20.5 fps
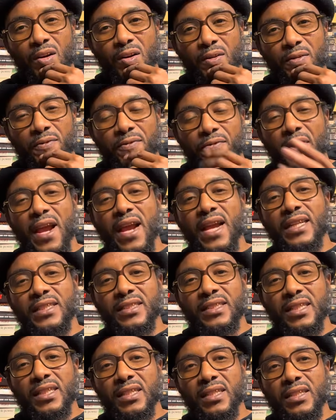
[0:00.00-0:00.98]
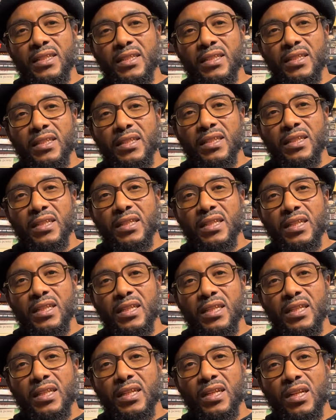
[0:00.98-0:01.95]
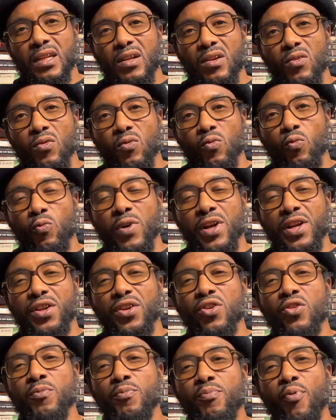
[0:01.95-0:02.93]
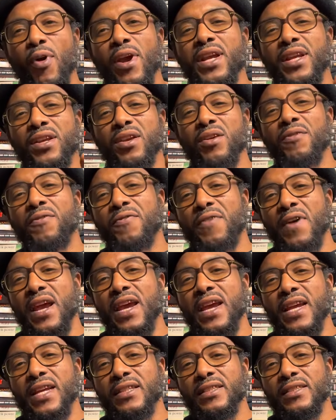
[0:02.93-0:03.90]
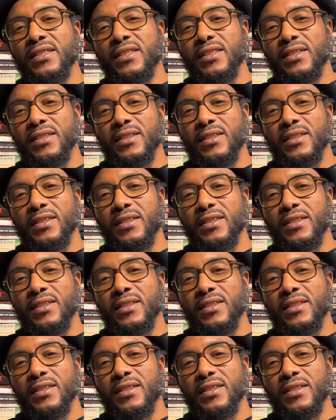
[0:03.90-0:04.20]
Fasting, when you break your fast,